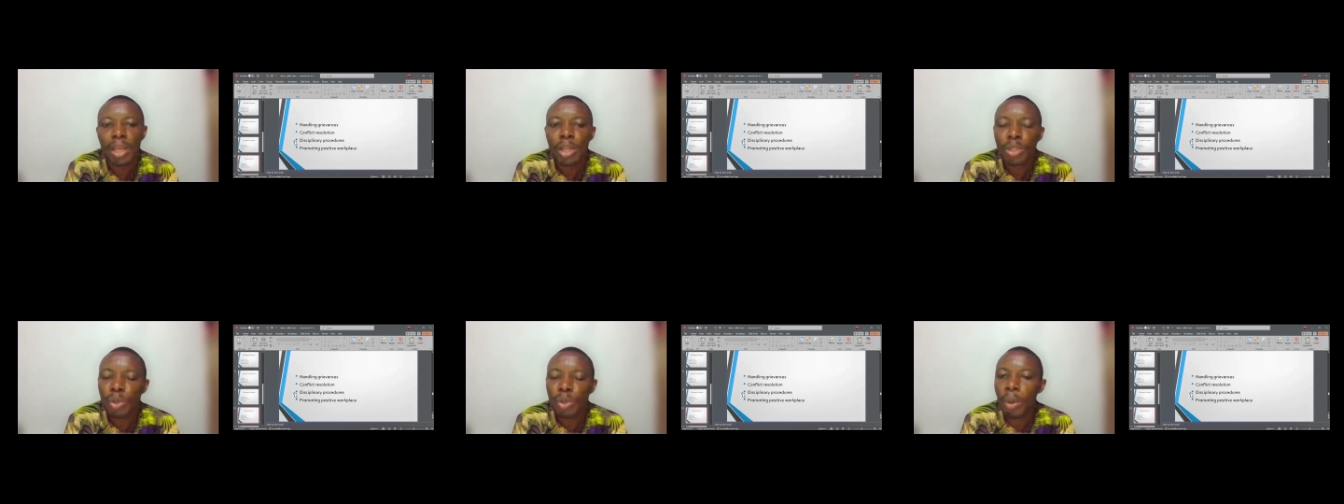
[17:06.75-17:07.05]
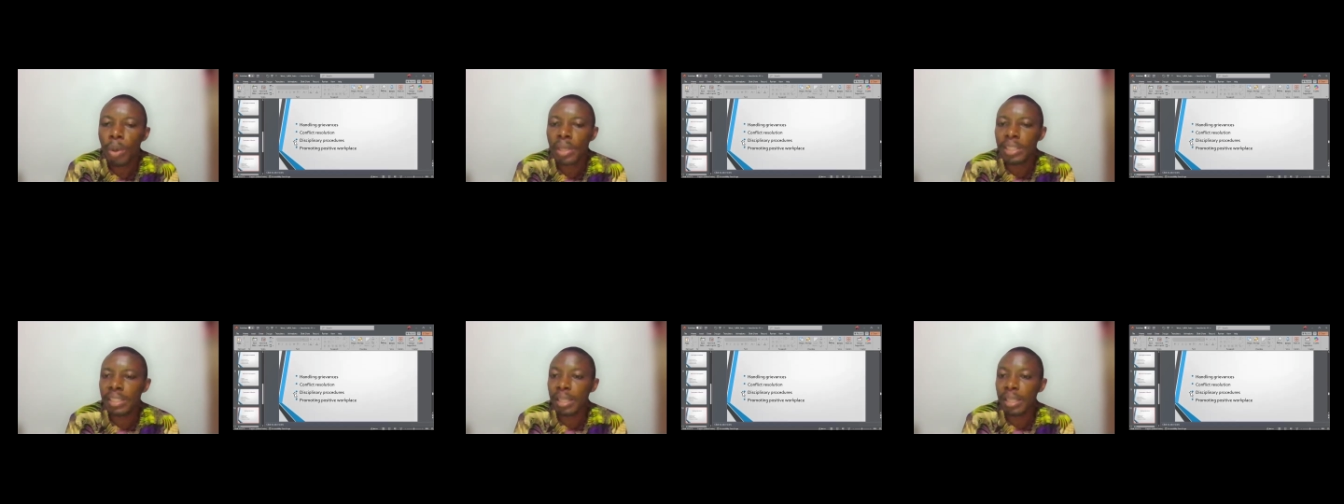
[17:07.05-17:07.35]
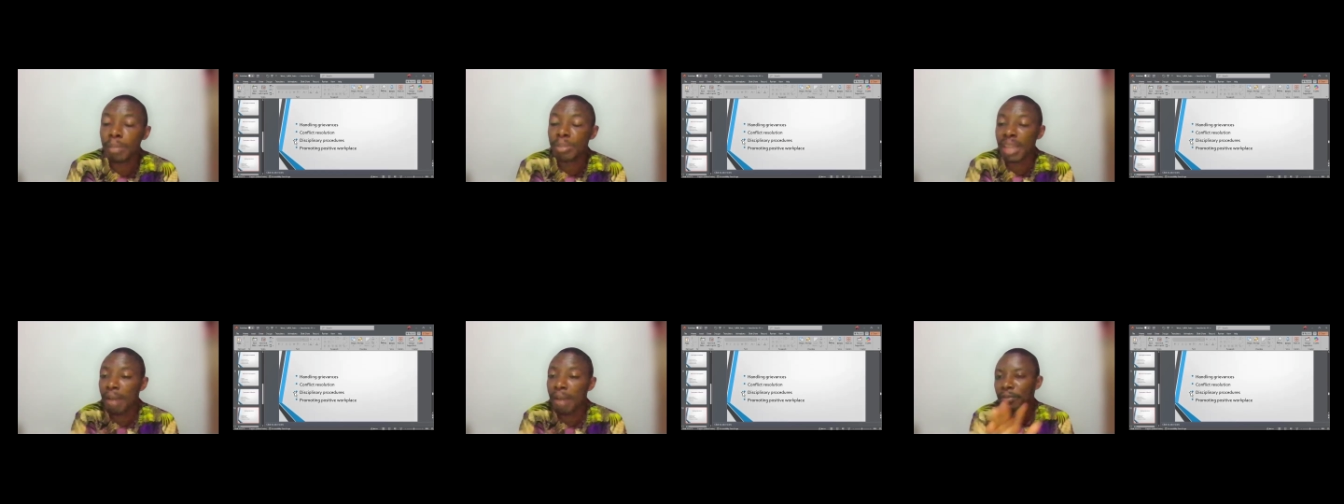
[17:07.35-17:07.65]
So it
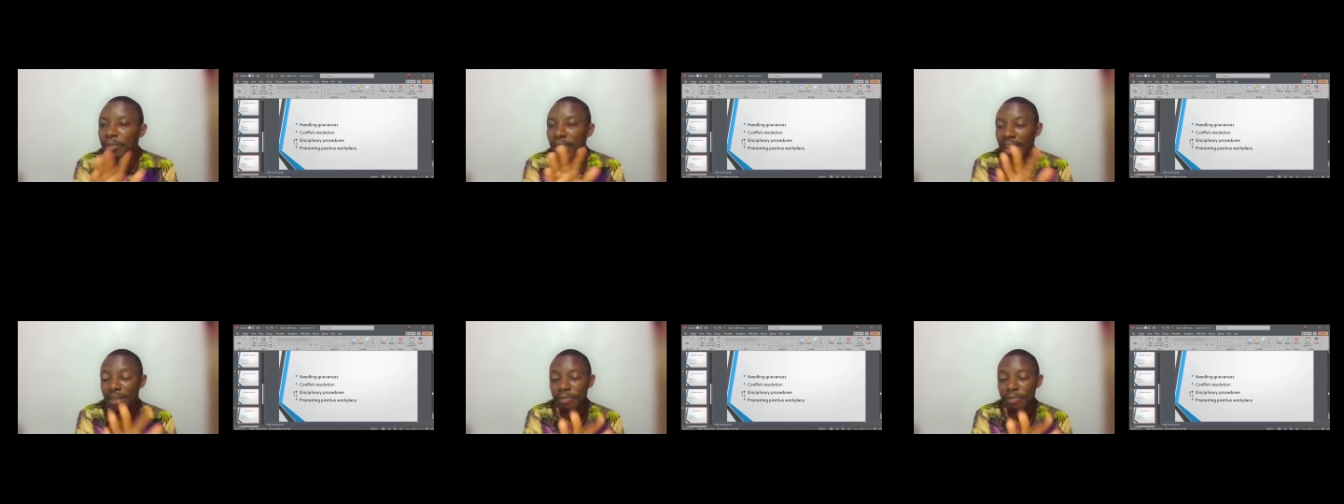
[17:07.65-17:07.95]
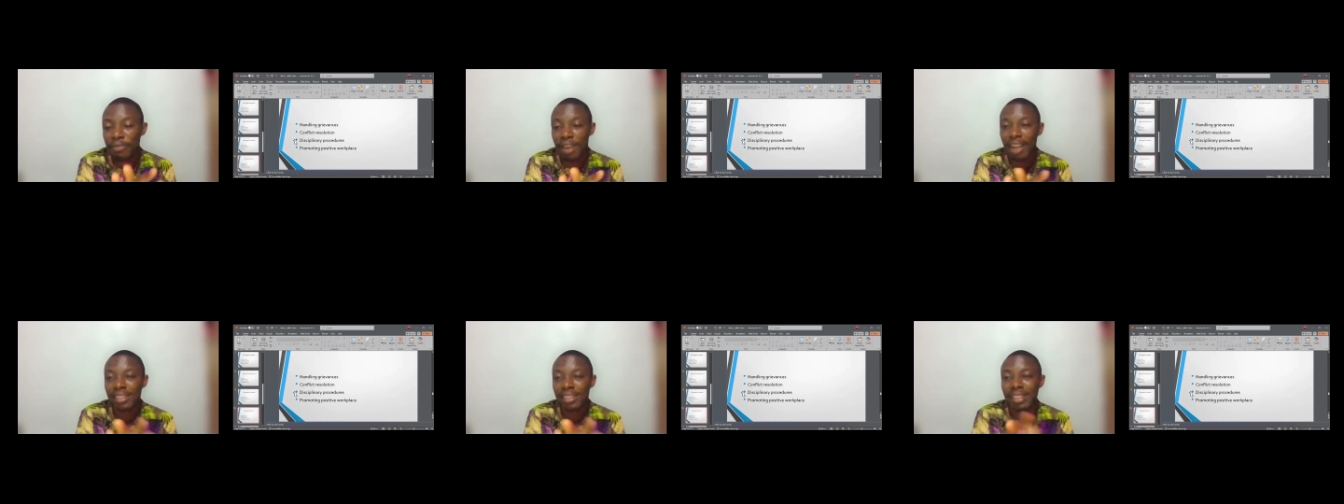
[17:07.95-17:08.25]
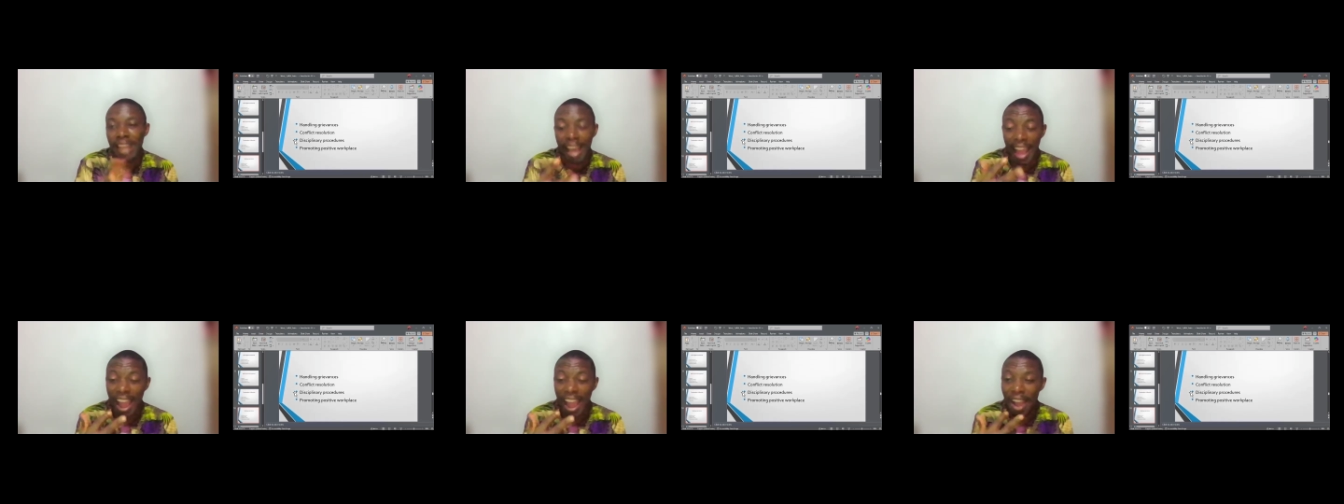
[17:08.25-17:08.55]
seems I'm very fast.
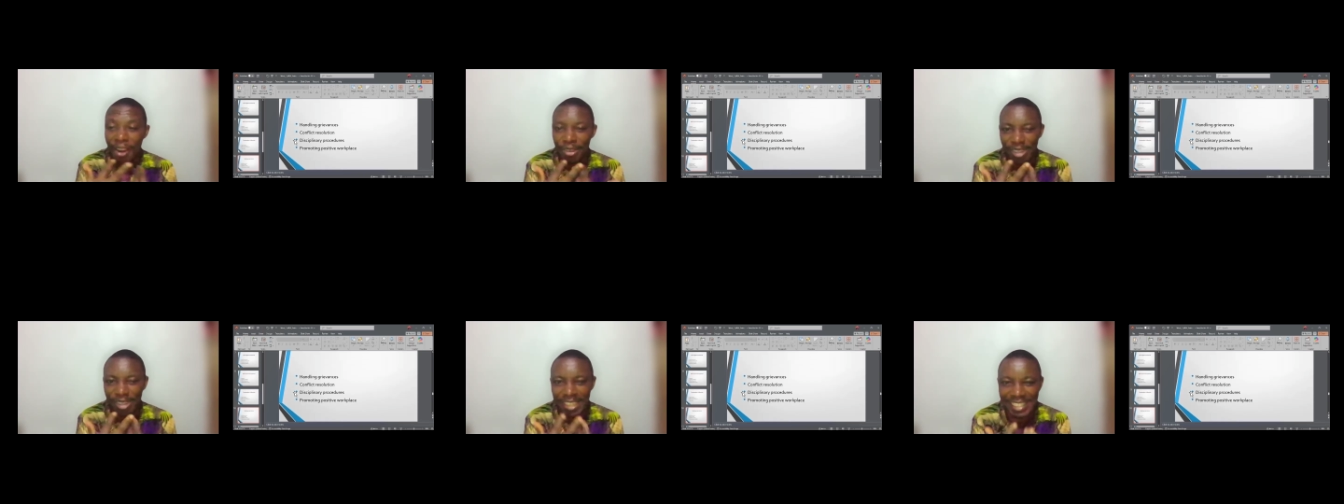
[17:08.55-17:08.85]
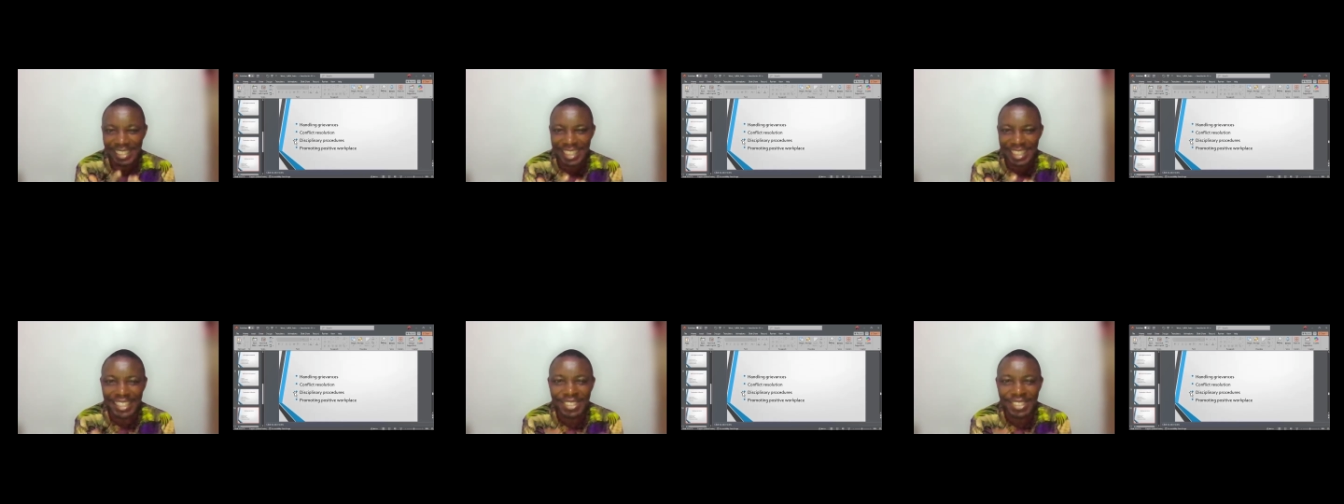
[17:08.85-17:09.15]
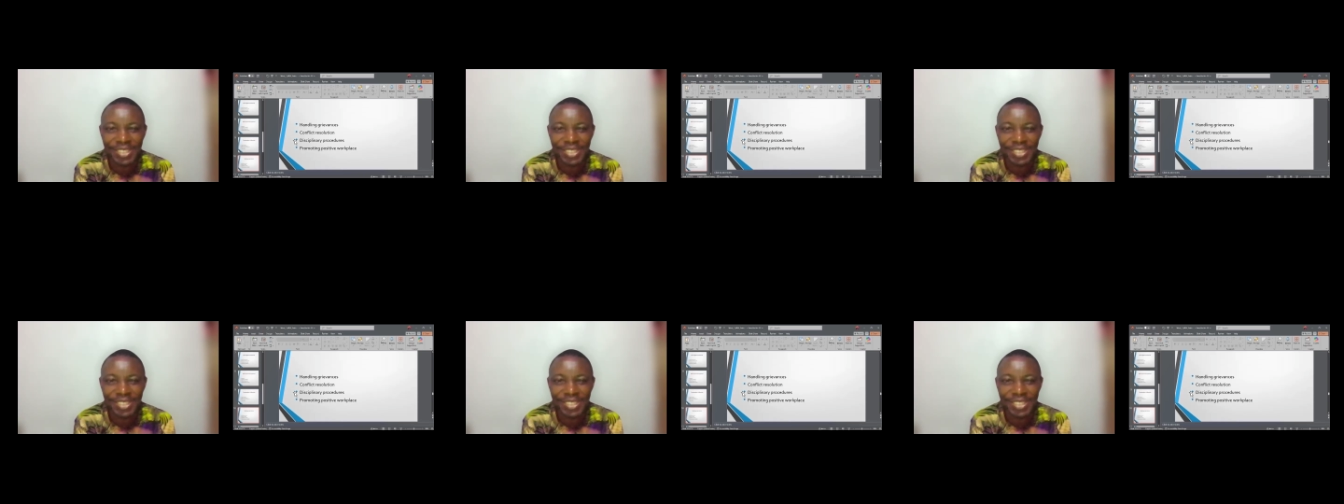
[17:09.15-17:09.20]
I understand.